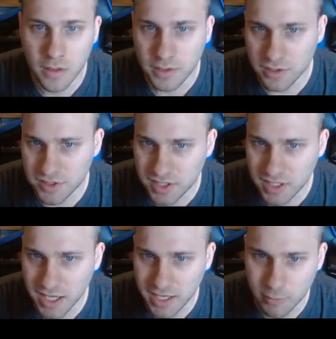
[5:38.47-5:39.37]
You're going to see
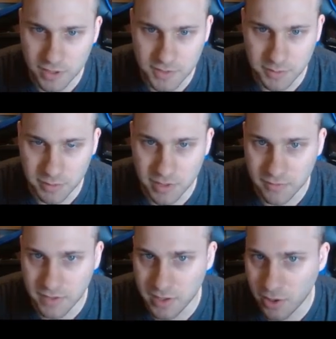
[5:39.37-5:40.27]
I got rid of something
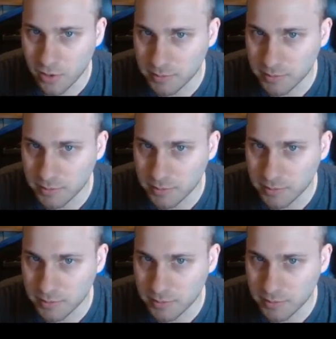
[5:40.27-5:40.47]
mid-video.